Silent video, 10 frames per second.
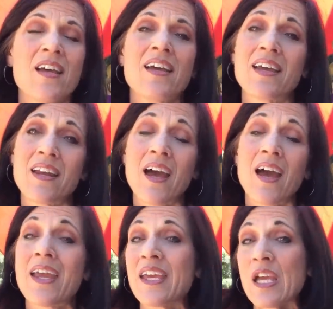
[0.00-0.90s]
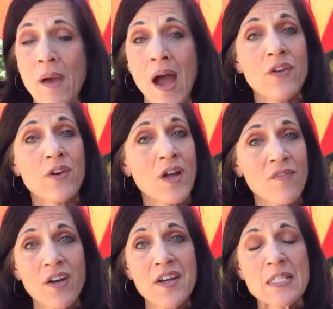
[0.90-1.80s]
getting a heat mat. They're not
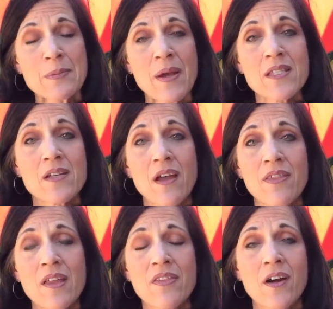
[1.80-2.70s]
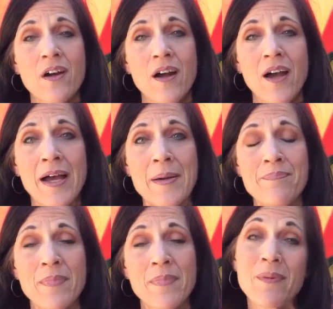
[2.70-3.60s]
very expensive. I think they're
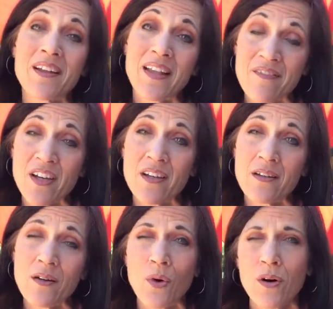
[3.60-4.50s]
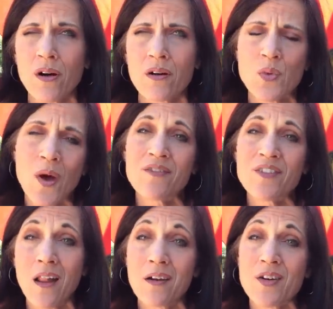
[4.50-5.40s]
um, maybe 11 or
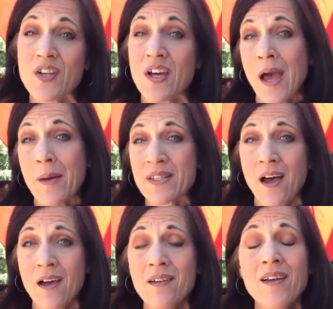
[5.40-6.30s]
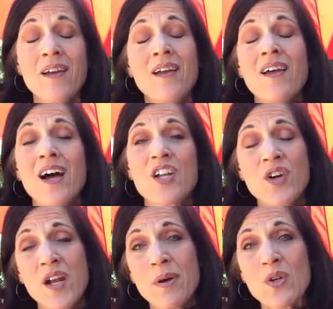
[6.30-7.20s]
$12 on Amazon. I'll
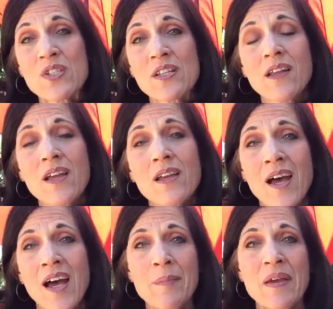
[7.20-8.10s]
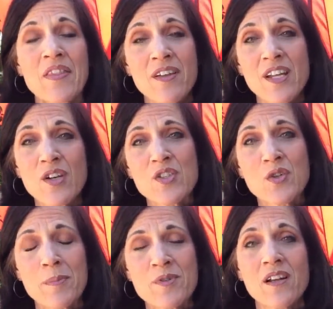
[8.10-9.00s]
try and post the link um, in the video
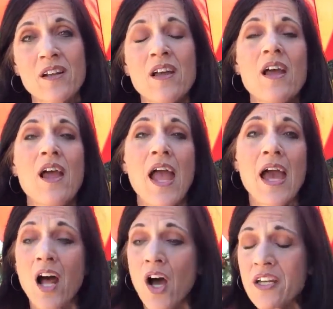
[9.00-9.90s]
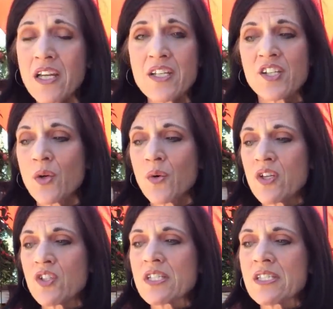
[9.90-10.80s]
description. And all you need to do
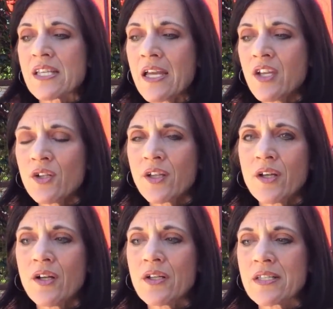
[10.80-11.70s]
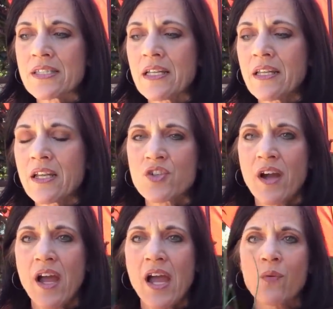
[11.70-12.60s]
is just set your little seedling
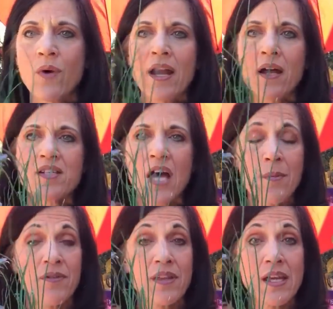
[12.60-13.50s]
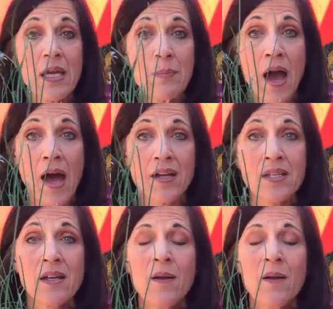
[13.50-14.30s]
tray right on top of the heat mat